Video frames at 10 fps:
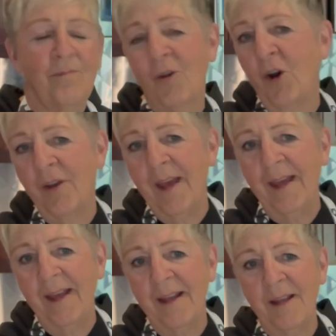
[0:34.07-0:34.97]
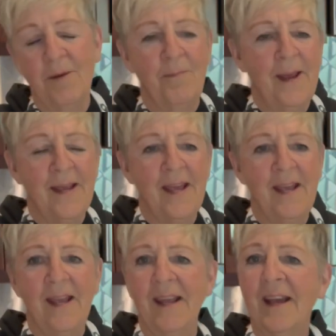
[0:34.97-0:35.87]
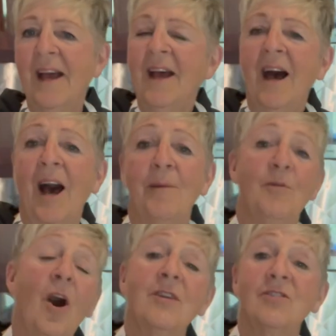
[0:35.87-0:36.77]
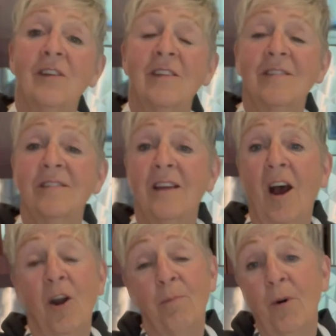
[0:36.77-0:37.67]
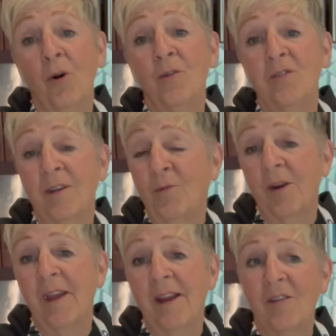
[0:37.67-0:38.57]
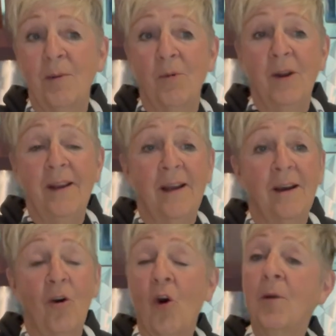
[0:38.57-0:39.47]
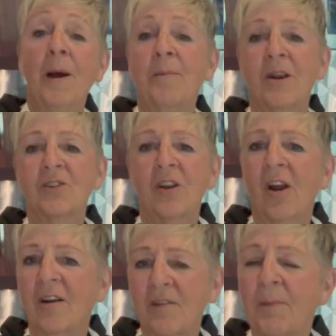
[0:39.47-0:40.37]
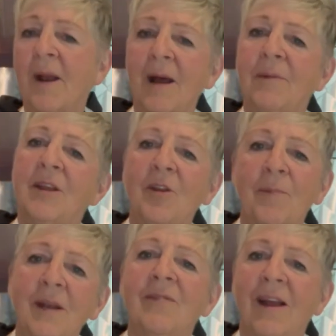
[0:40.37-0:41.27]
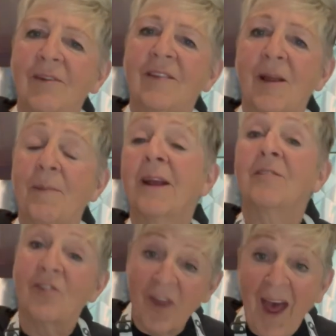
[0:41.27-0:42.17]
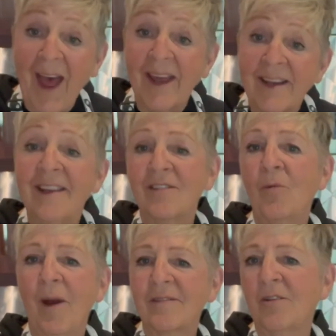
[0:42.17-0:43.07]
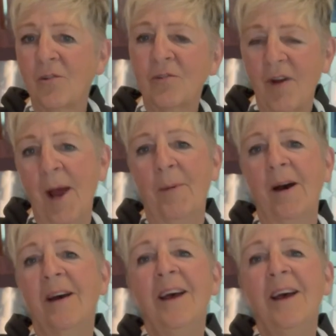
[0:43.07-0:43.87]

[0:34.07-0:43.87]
cooking and baking, I'm not just our boat and working at the marina or my martial arts, but I'm a little bit of everything because that is West Coast Grandma.